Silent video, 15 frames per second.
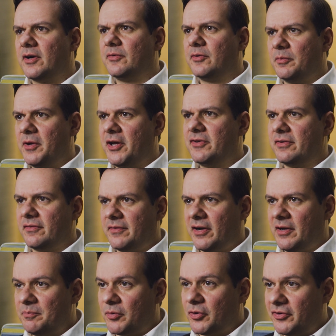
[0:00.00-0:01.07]
automation is a
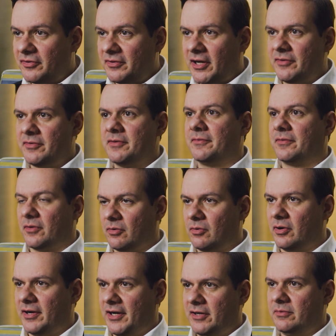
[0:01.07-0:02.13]
very important strategy for
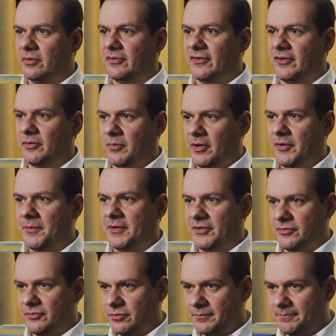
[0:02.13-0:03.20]
core networks in
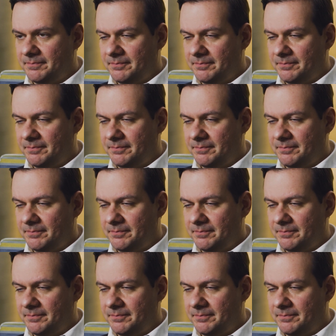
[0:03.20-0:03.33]
2022.